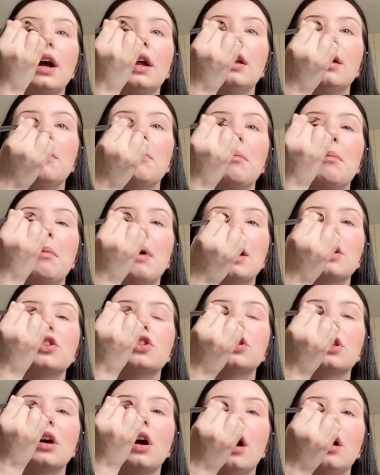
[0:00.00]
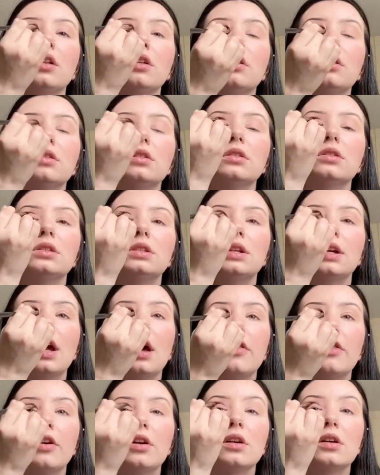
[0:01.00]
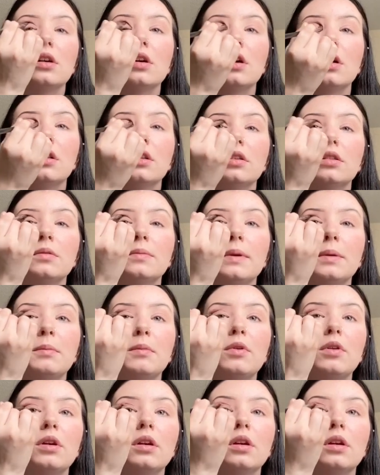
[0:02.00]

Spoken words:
of mesh the colors together a little bit more.